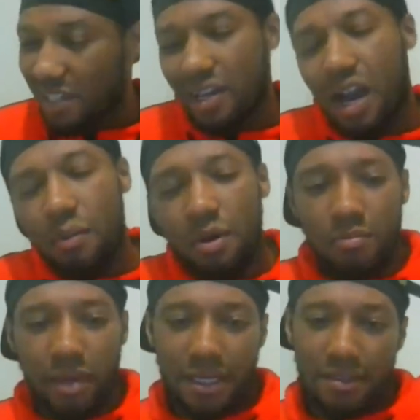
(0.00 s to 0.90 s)
Come
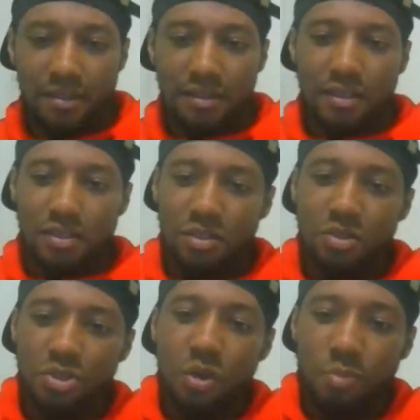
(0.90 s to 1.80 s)
on, man.
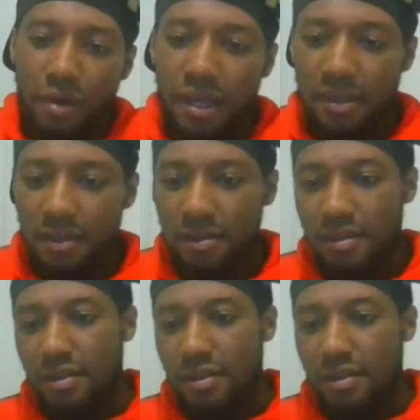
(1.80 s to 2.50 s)
Use your brain.